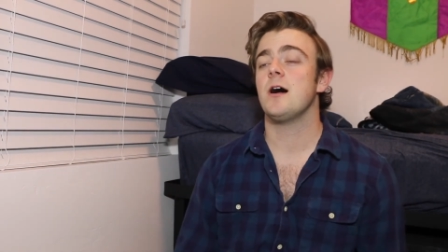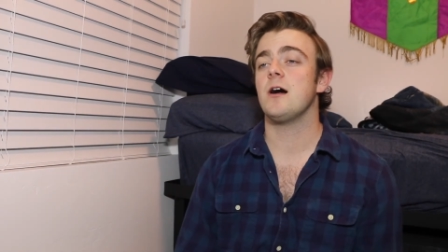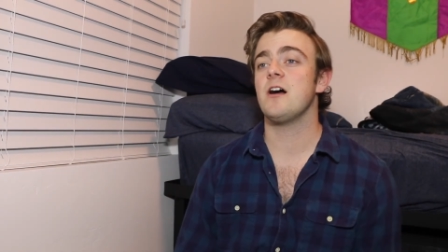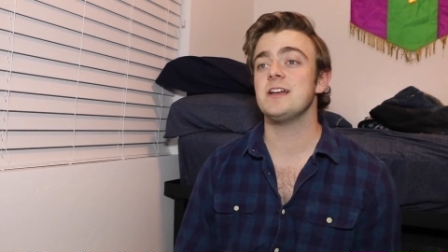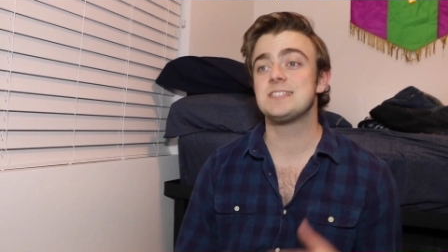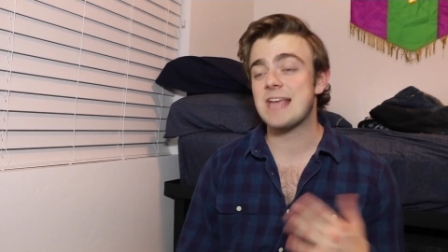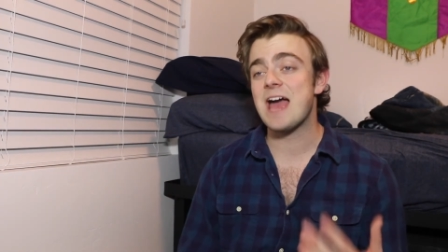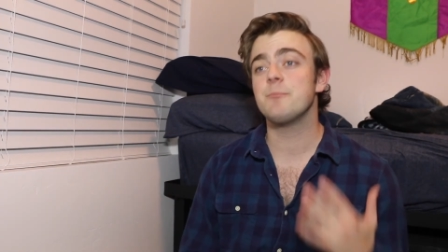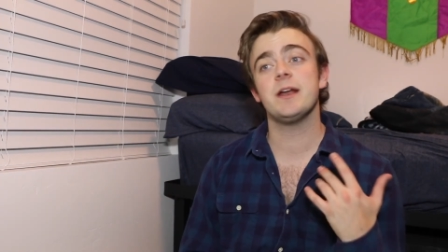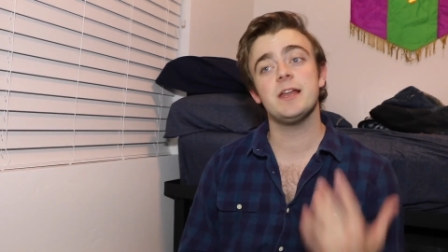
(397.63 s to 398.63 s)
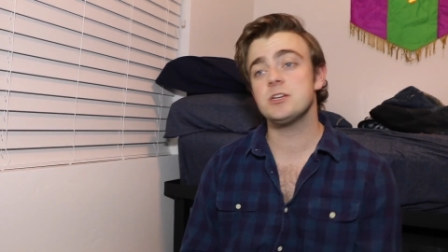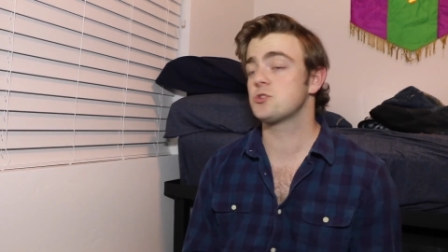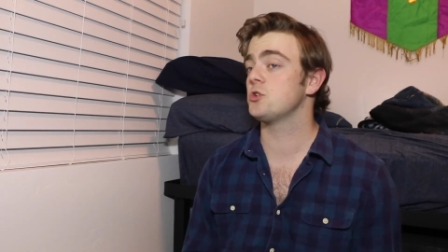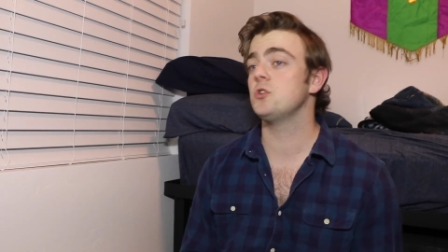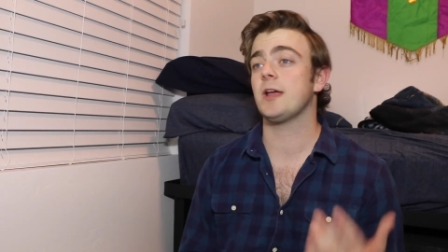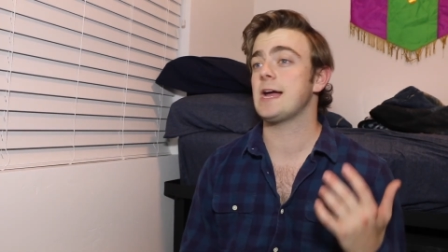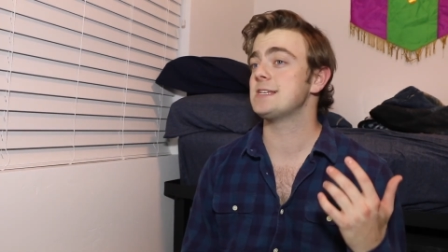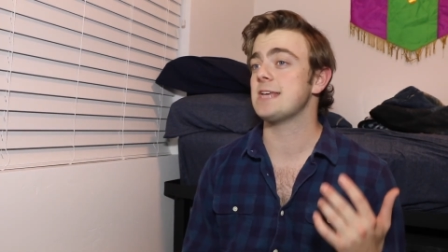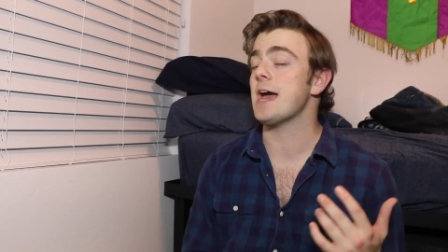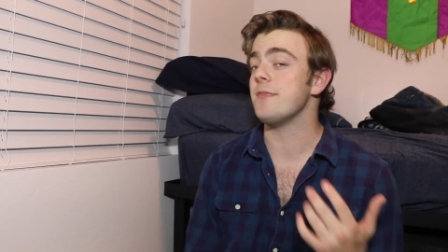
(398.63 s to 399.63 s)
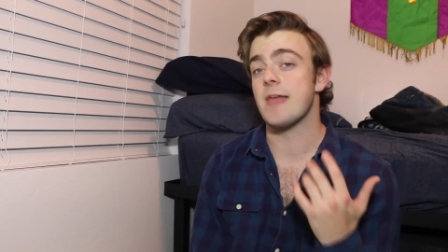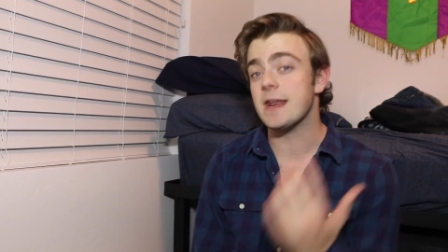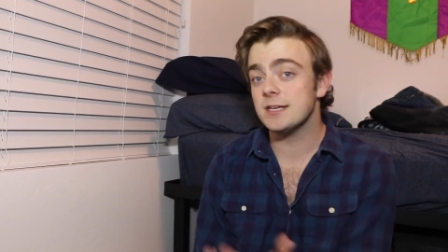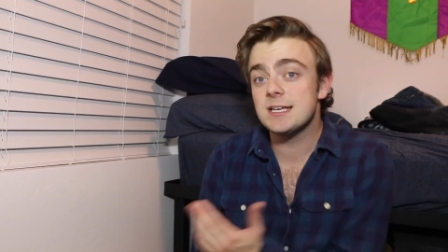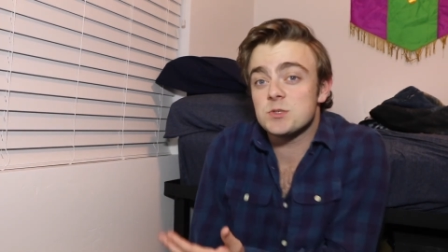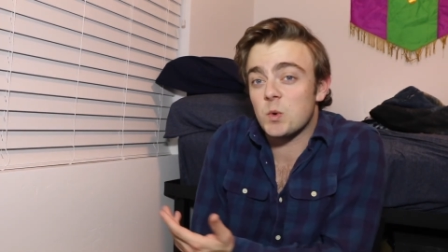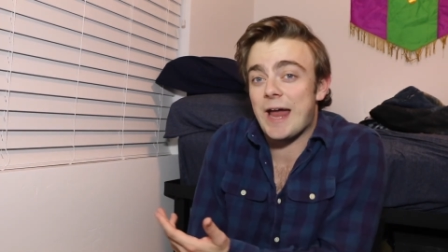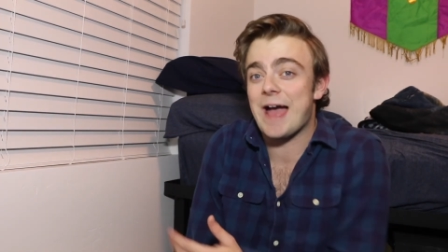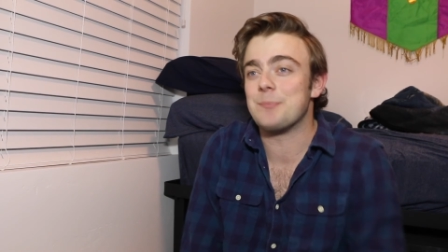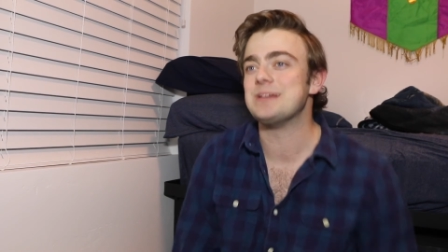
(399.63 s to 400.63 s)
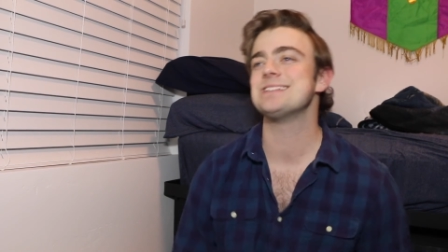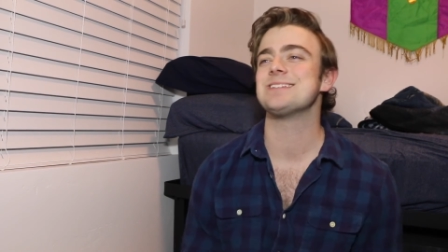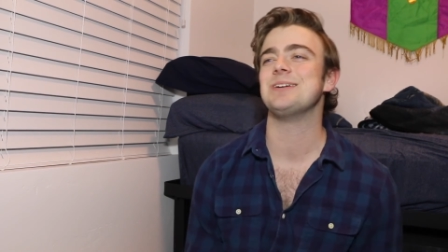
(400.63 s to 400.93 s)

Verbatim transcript: It's sad, but it is true. Like I said, that is what happens.